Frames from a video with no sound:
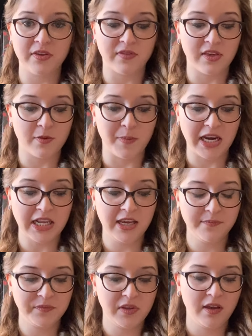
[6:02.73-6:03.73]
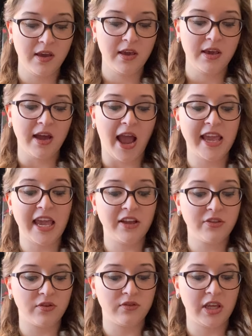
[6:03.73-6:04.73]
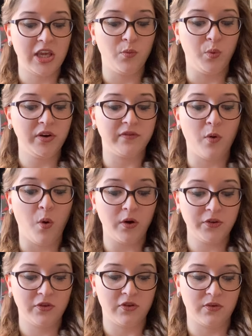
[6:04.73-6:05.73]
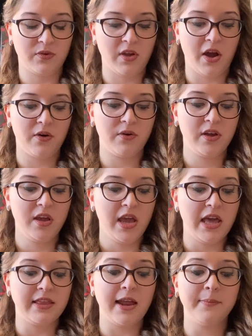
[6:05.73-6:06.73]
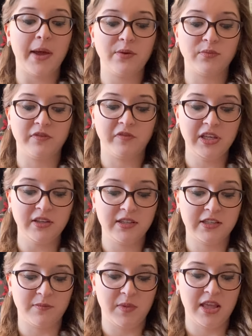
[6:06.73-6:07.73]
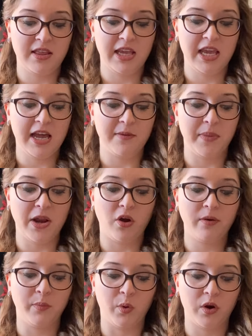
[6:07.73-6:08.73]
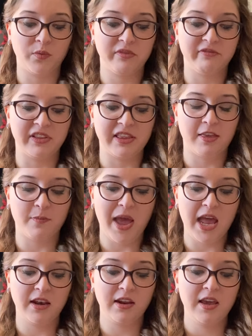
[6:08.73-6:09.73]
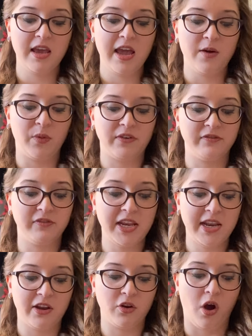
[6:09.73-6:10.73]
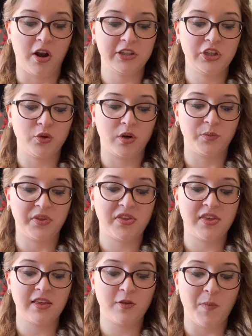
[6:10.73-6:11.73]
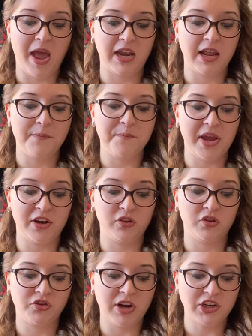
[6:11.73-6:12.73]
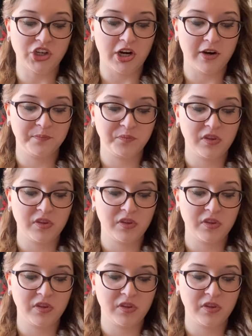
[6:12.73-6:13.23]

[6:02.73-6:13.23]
of this money? I answered that he would of course do so. Then Ben revealed to me that he had been on board with Flint's men, when Flint had gone ashore with 6 men and buried the treasure.